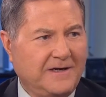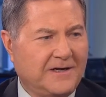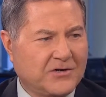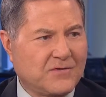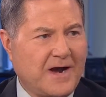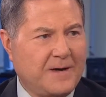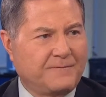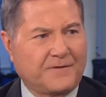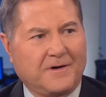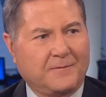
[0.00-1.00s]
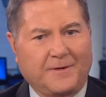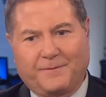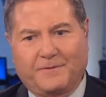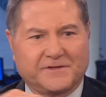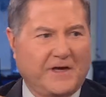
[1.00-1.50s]
a crime from,
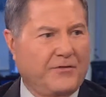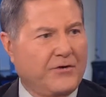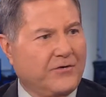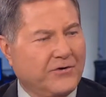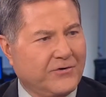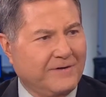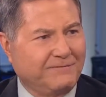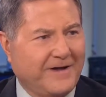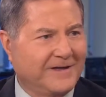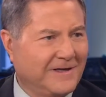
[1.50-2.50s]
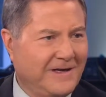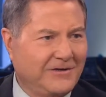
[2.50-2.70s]
say, a third-degree felony